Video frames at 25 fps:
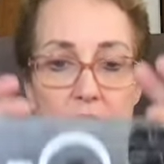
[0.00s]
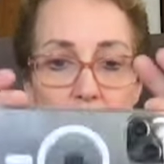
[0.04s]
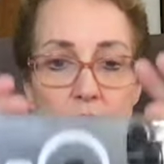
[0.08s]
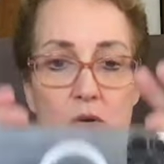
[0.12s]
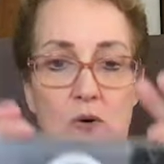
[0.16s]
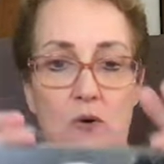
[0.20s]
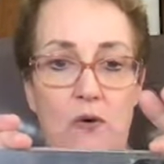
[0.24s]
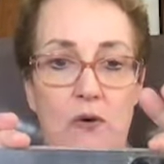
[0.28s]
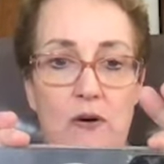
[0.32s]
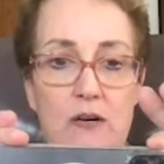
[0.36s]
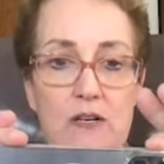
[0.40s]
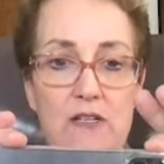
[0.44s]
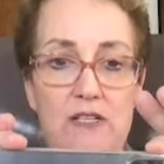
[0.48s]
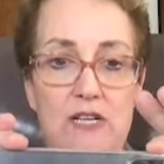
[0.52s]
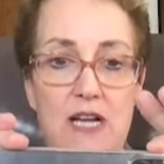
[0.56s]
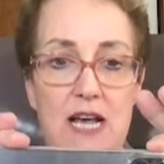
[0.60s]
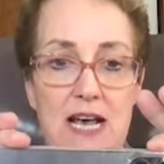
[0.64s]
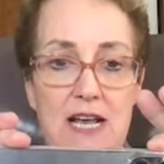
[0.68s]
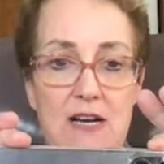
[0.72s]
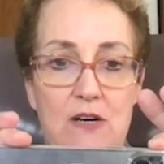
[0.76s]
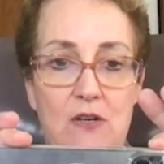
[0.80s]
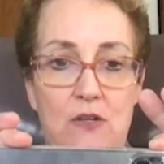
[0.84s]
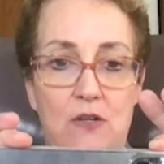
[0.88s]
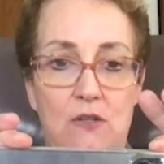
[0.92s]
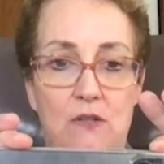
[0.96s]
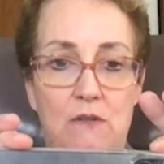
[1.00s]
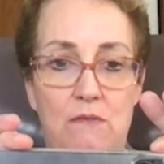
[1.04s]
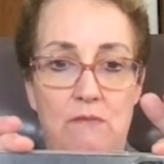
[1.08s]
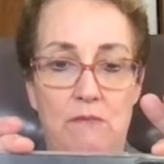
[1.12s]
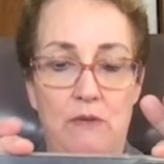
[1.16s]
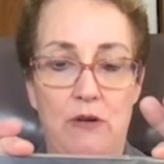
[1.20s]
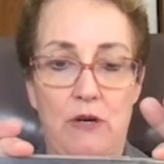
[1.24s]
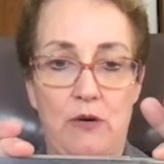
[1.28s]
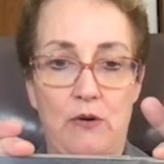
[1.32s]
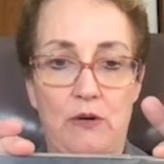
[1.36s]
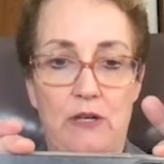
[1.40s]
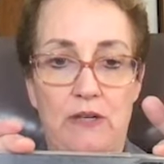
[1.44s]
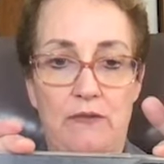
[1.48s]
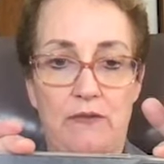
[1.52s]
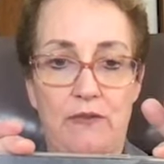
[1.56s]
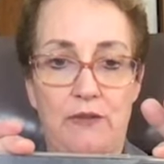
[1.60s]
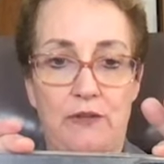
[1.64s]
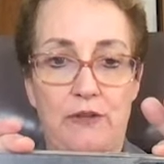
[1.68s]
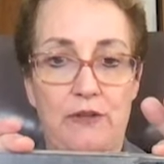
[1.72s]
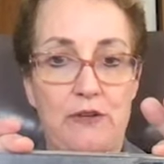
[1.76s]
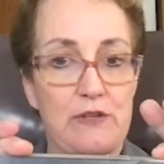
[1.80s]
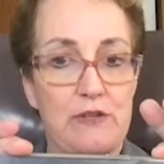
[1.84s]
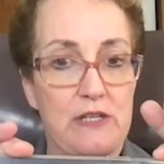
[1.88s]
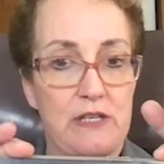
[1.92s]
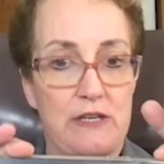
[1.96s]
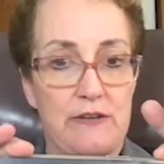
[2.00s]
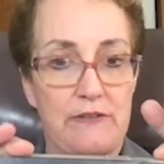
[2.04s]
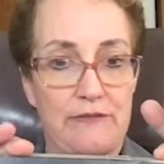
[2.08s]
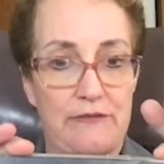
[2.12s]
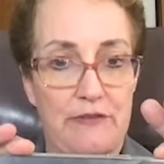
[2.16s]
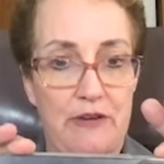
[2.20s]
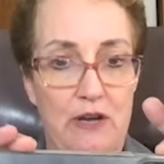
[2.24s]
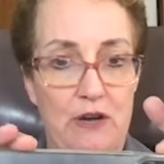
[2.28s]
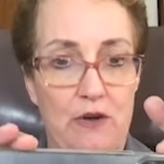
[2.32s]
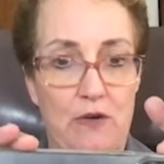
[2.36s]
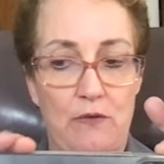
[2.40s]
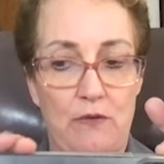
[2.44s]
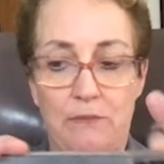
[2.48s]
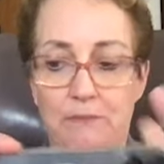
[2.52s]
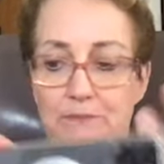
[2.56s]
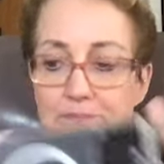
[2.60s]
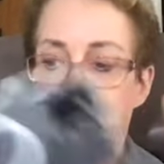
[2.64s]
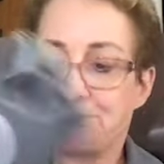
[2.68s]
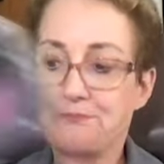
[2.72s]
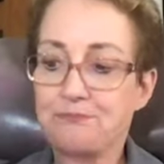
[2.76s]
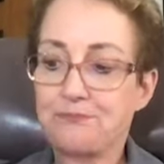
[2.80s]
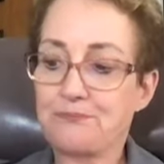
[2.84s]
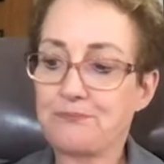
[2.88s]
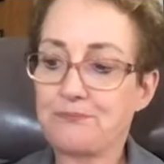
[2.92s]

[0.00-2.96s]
horizontal mode if you're using a phone.